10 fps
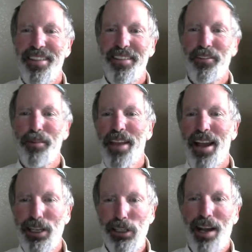from the
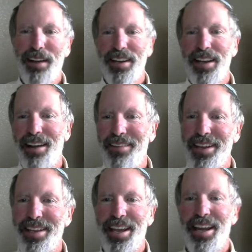actuality now that
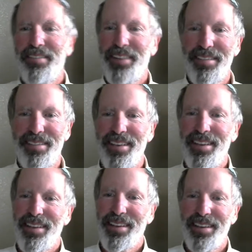you can't even
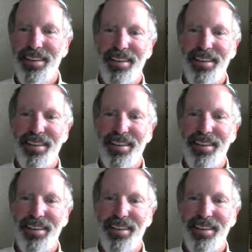see,